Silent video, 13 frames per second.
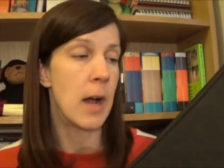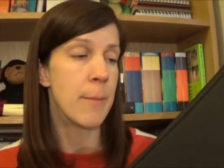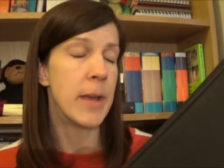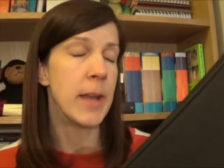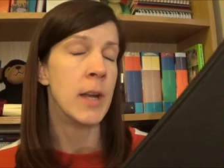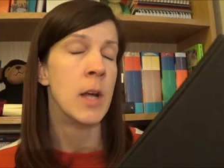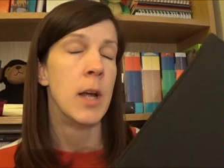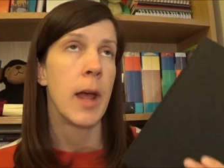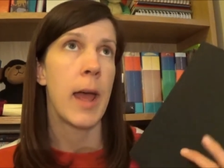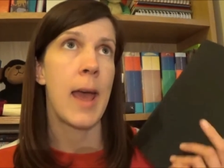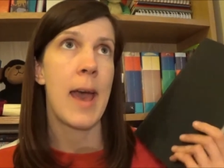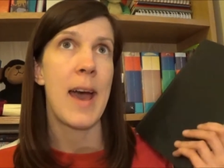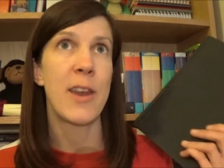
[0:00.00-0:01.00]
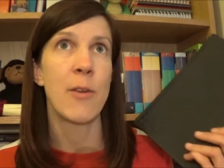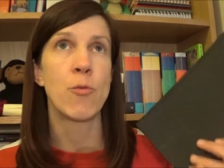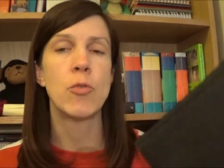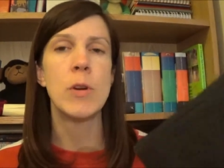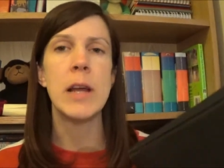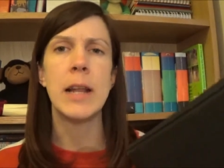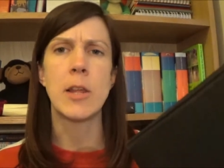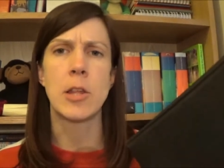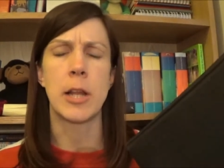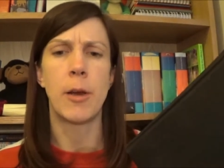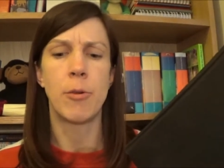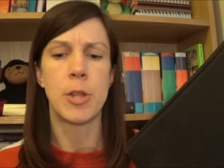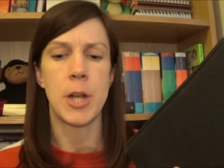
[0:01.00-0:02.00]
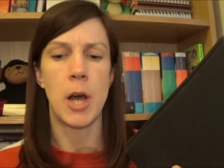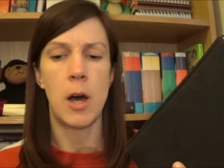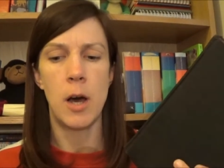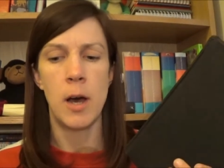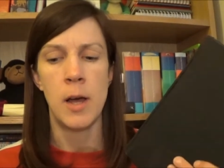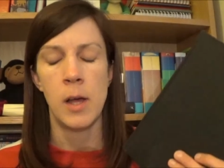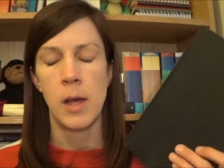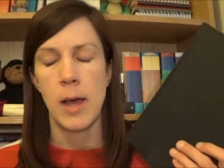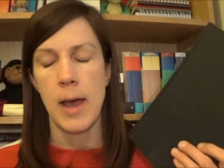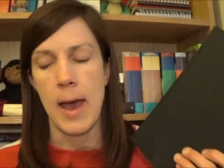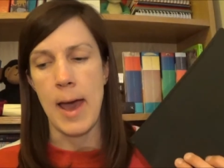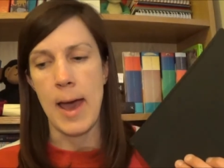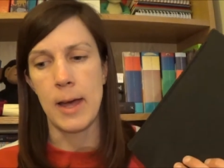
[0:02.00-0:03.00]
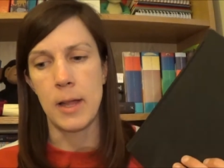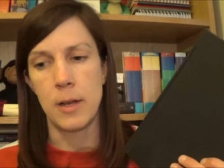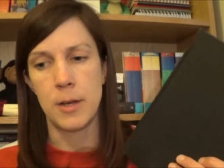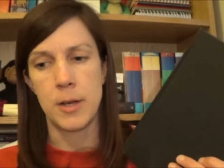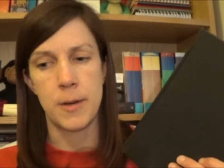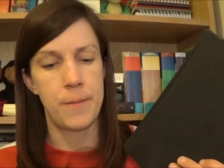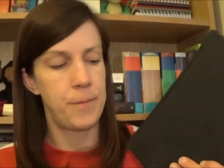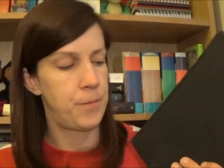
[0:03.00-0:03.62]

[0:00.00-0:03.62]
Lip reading: I mean, it had a really slow start and